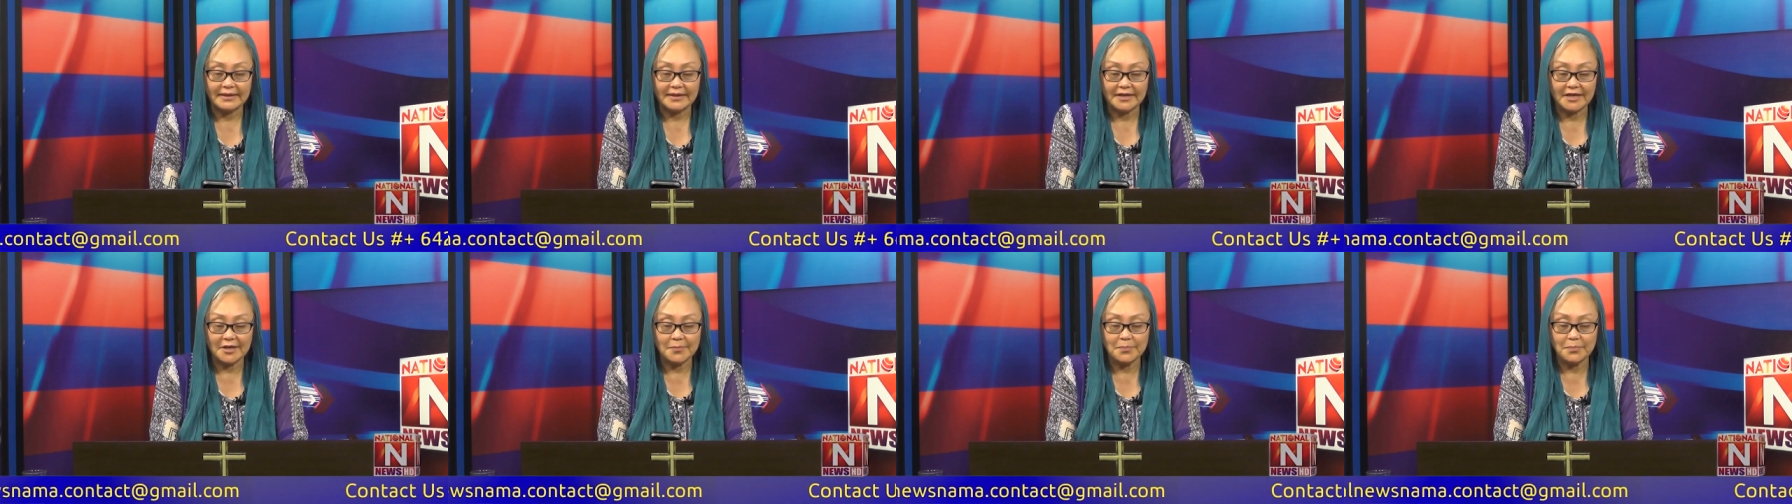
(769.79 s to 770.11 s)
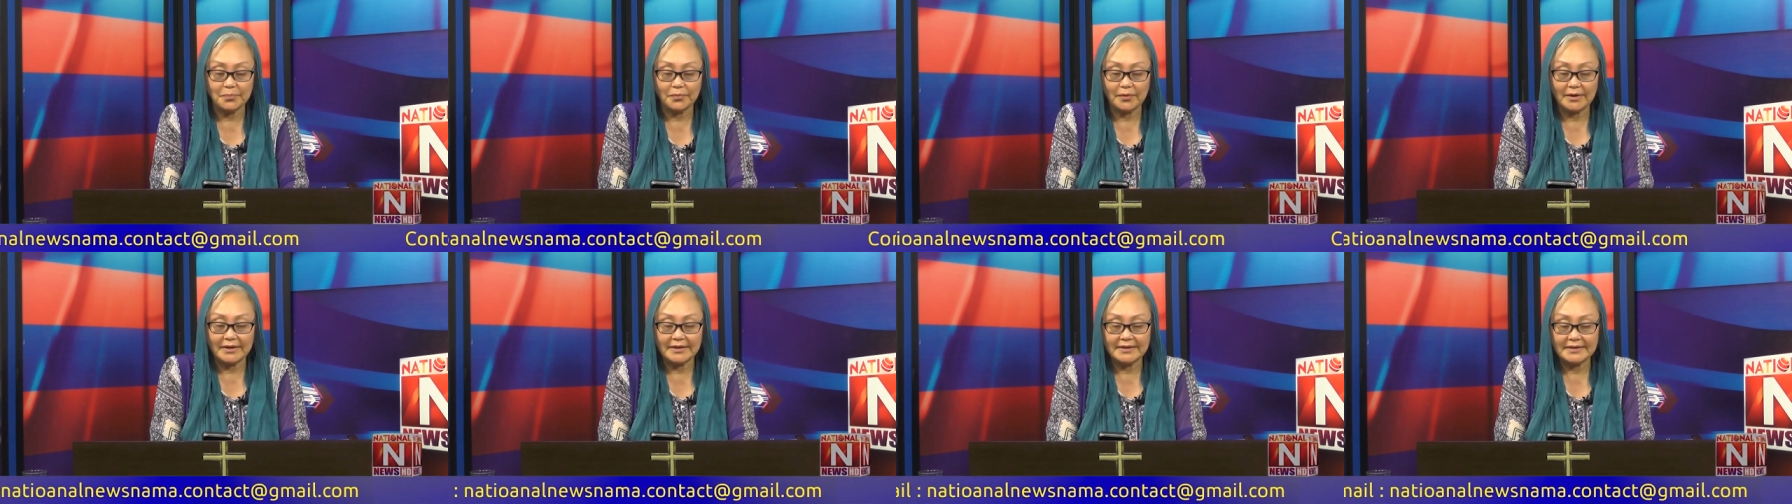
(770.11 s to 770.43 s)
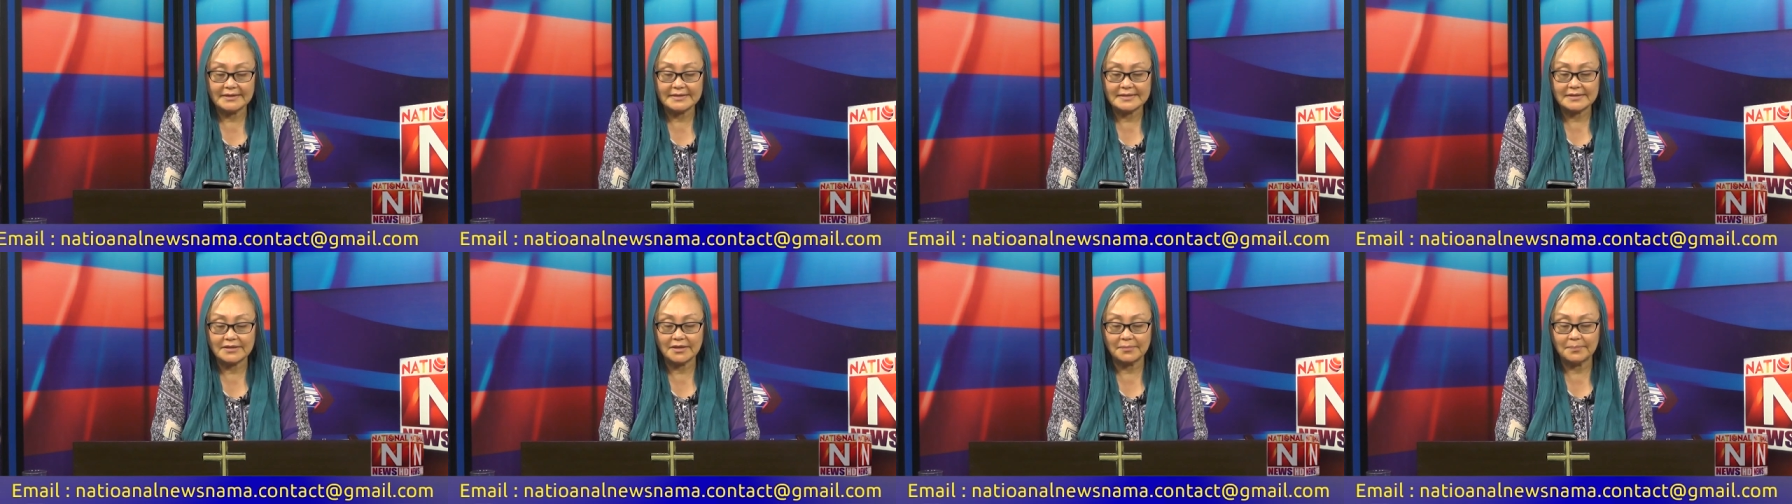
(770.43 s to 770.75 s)
He
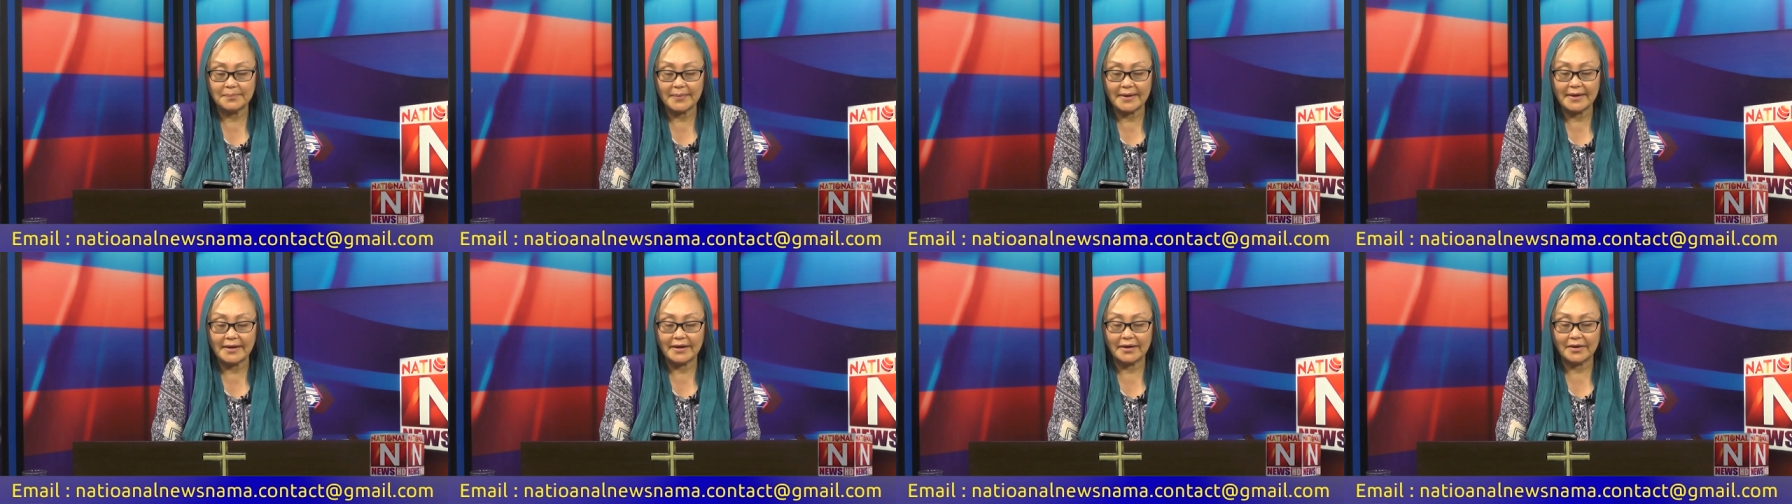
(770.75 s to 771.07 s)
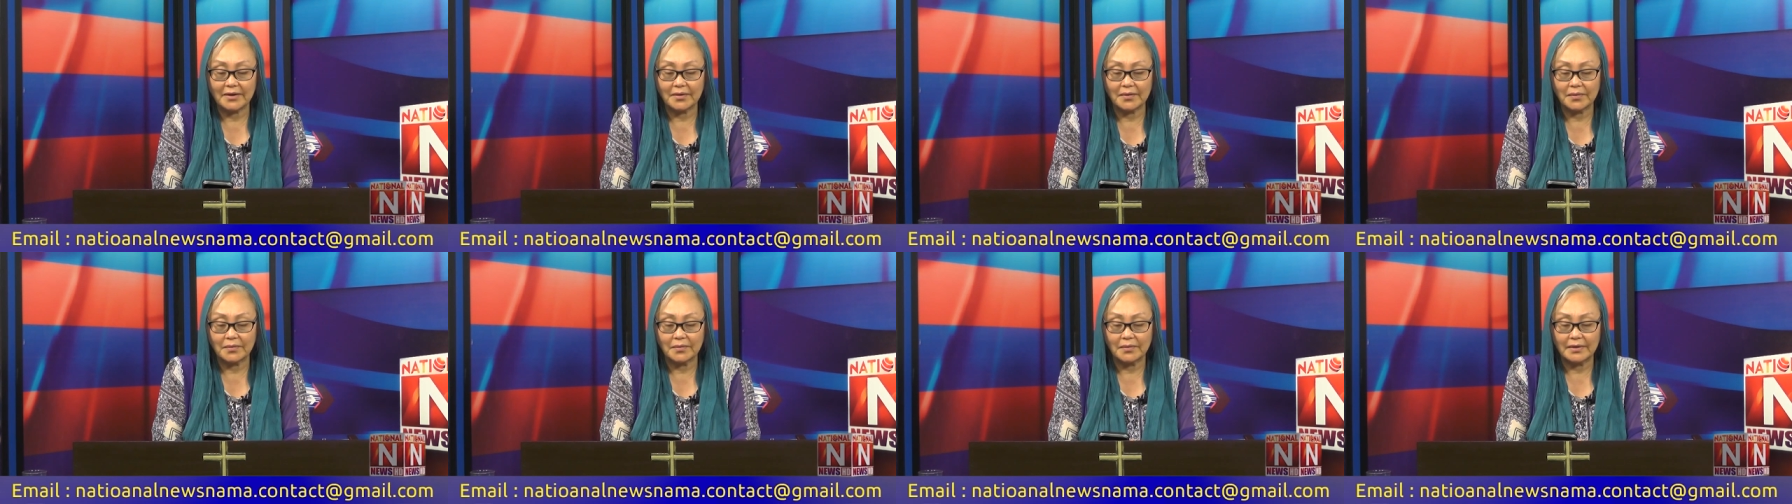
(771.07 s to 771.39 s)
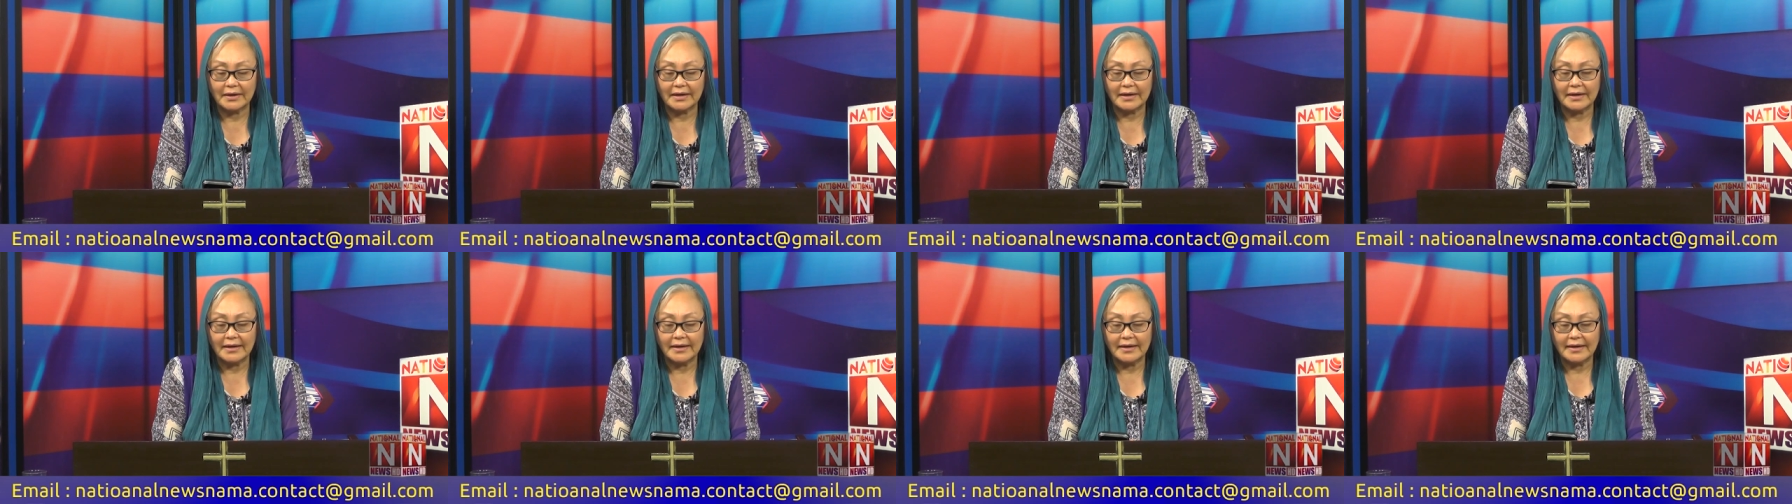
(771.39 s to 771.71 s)
breaks the bow
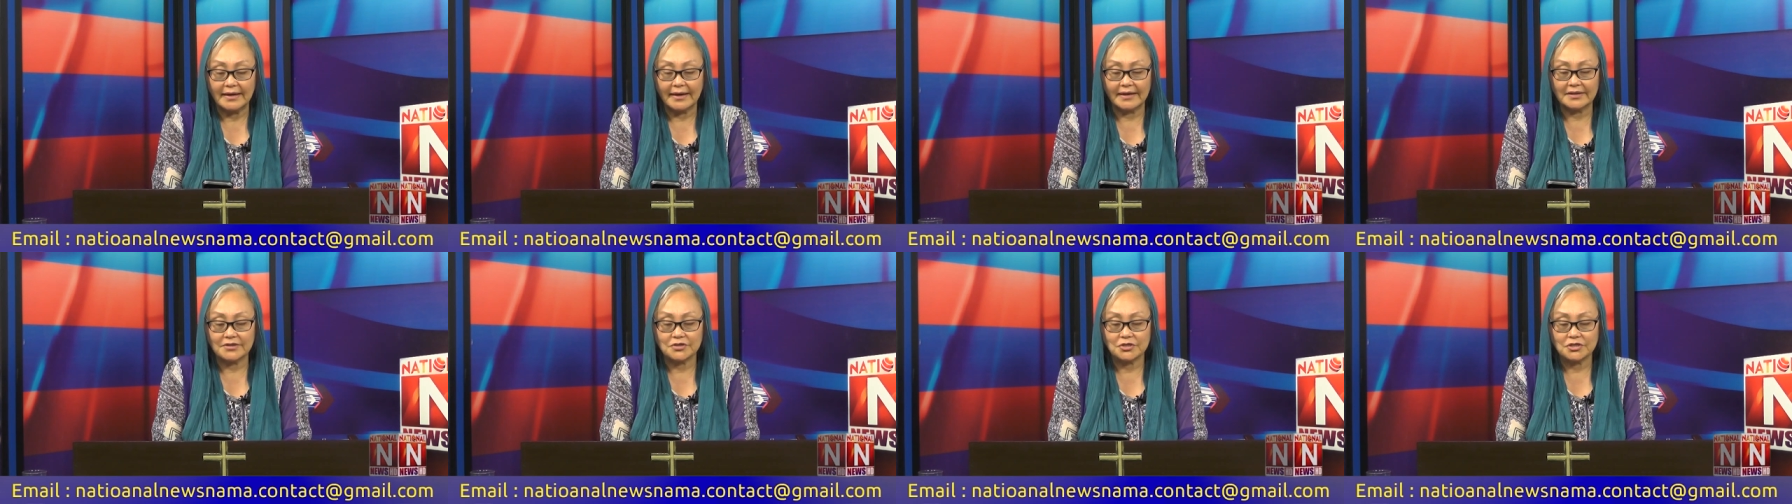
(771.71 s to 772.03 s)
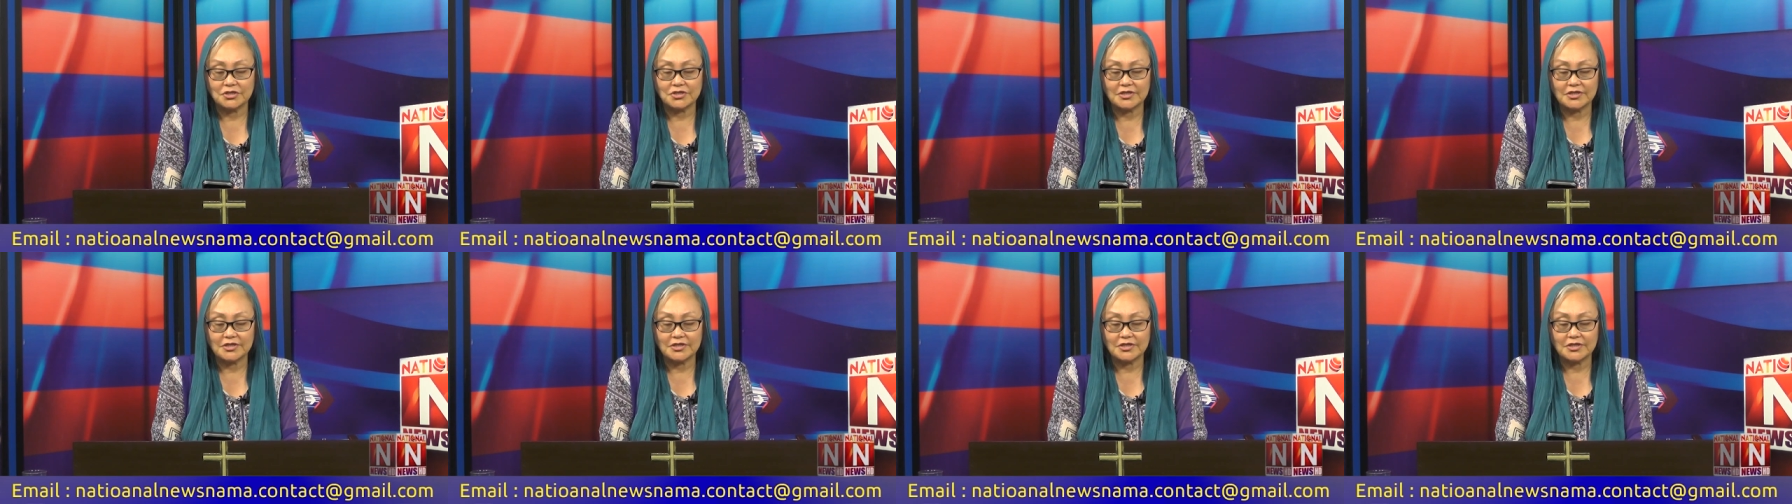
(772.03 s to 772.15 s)
and